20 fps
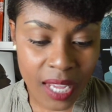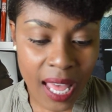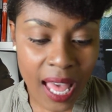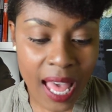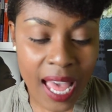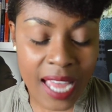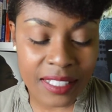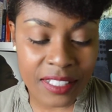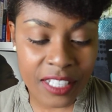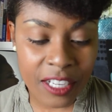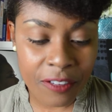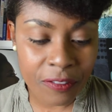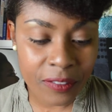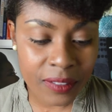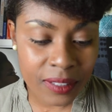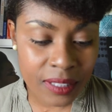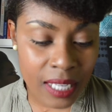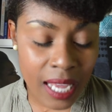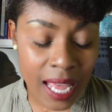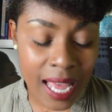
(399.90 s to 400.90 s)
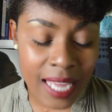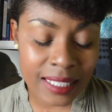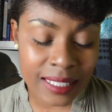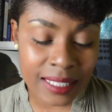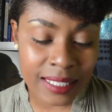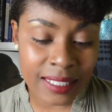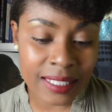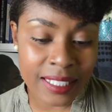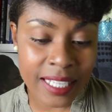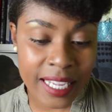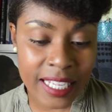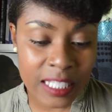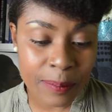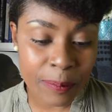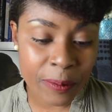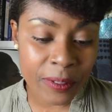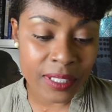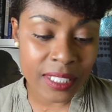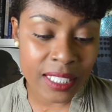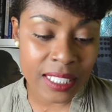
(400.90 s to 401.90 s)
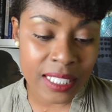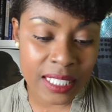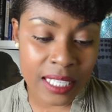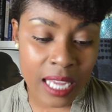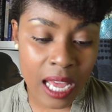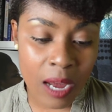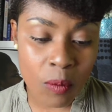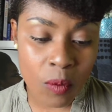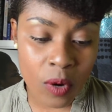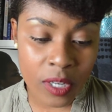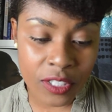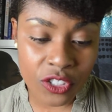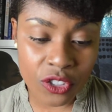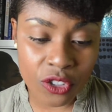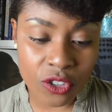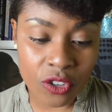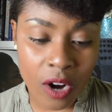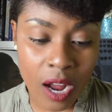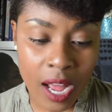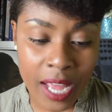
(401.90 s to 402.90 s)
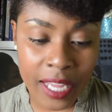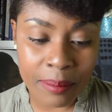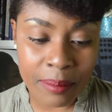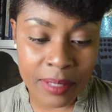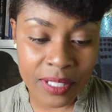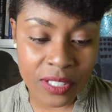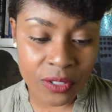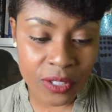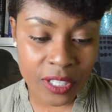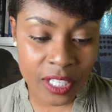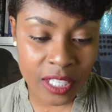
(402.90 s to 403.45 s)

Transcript: I definitely I desperately did not want to cry in Mr.